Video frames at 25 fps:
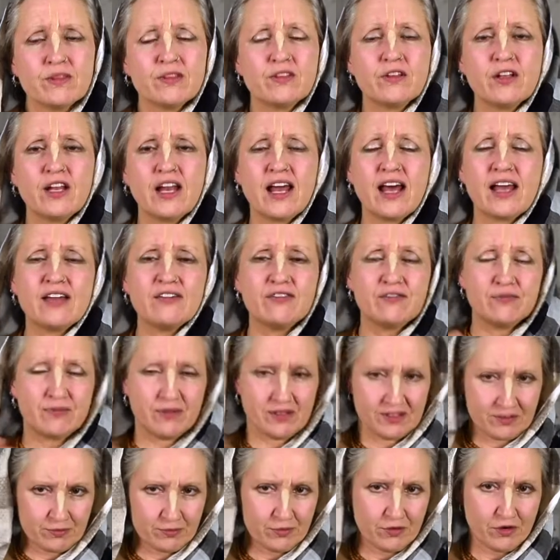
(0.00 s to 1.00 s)
the life
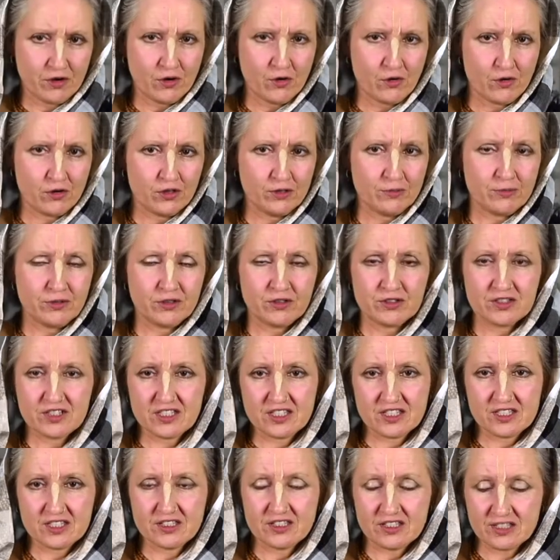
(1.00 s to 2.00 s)
is prolonged, because
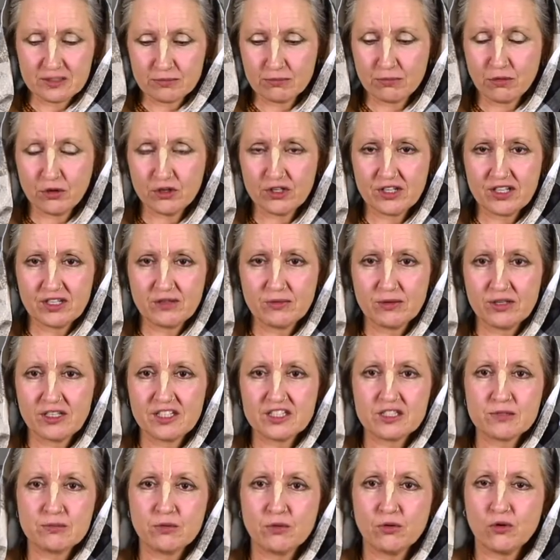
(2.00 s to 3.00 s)
this body, when
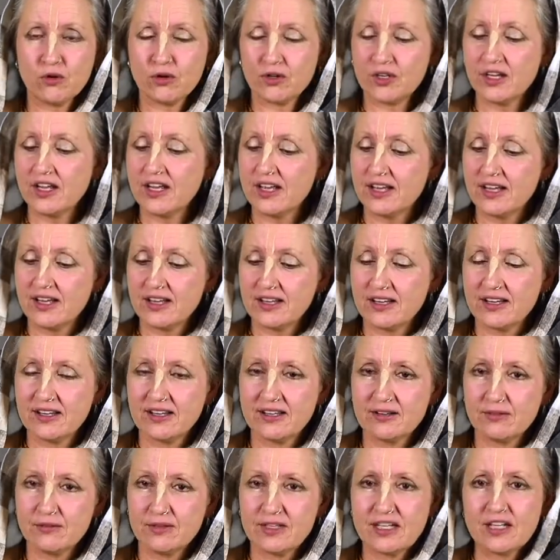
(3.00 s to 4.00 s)
it's born,
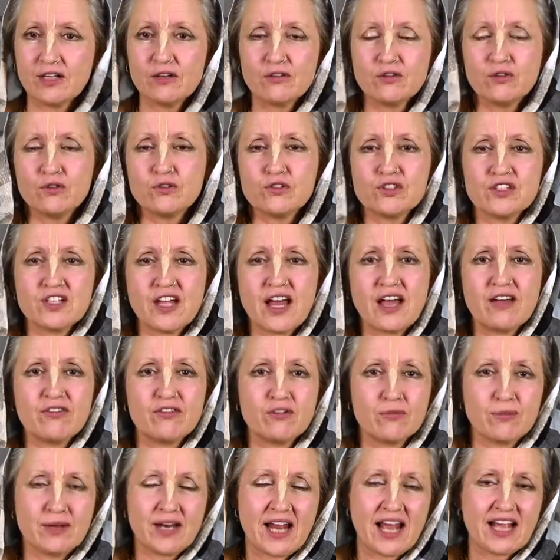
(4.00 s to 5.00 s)
we can of course die
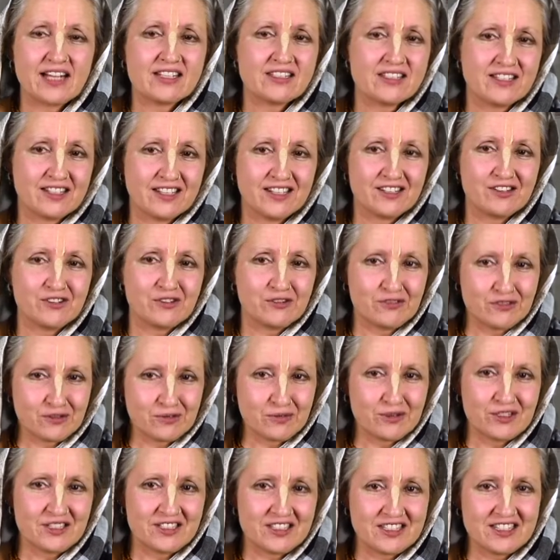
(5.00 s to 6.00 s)
from an accident or
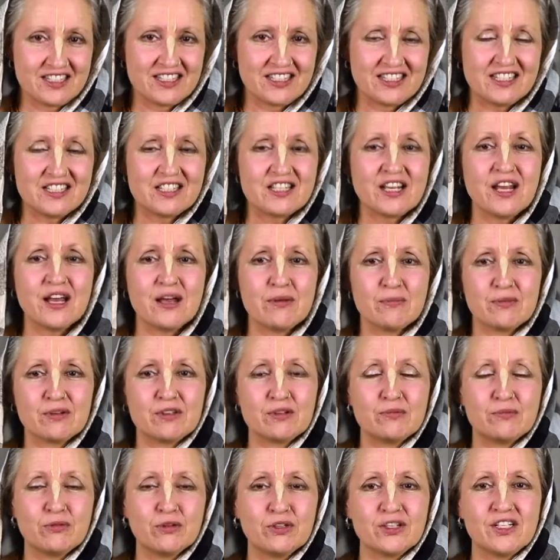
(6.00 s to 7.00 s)
from a disease,
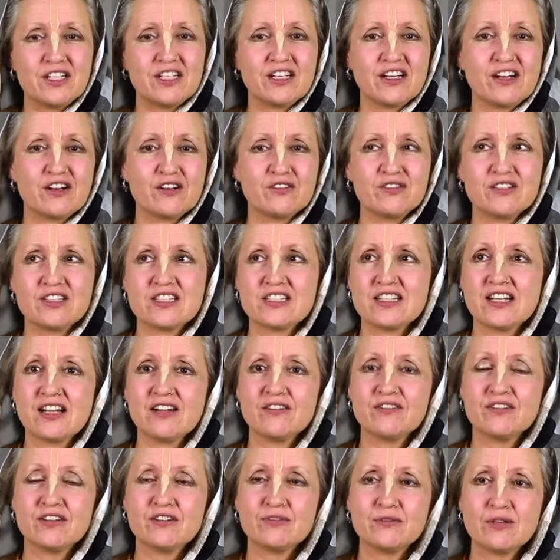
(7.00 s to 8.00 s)
but the body in and of
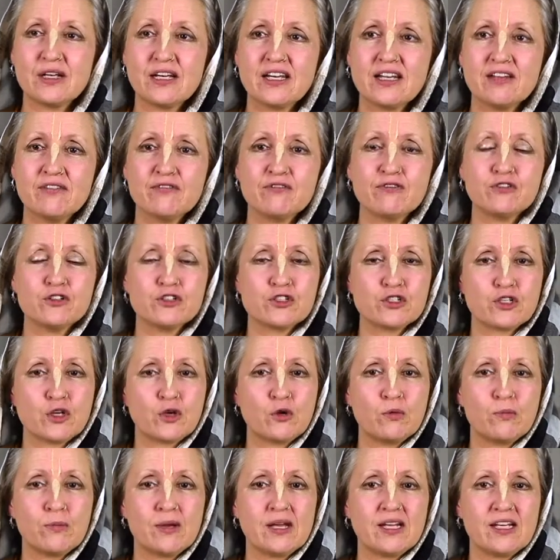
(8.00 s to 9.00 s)
itself, it will live for
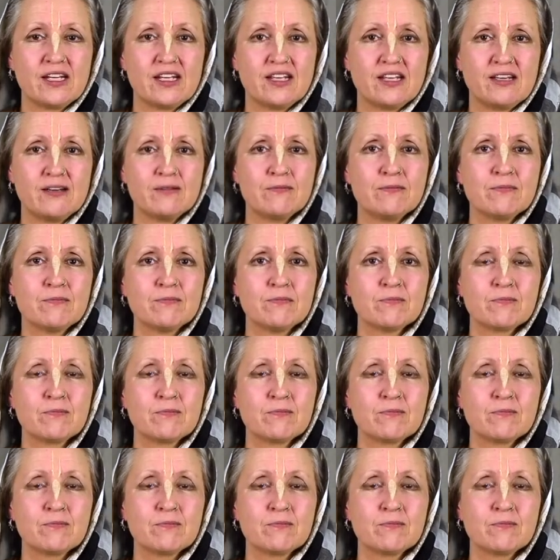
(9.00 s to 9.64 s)
so many